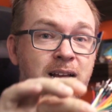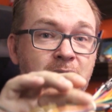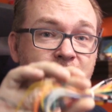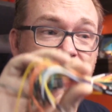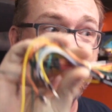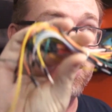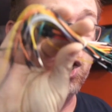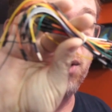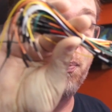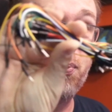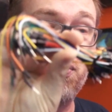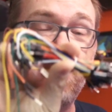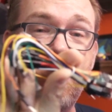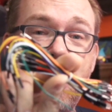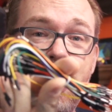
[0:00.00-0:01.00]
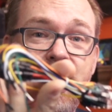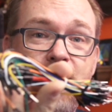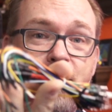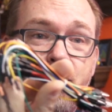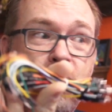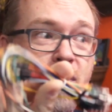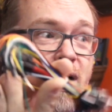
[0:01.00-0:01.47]
these little pre
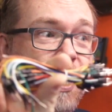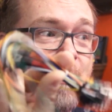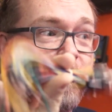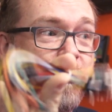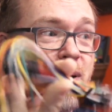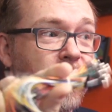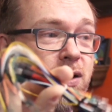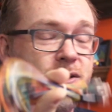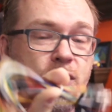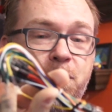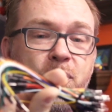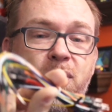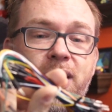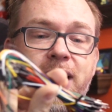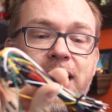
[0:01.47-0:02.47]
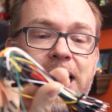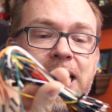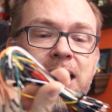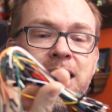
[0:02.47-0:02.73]
pre built or pre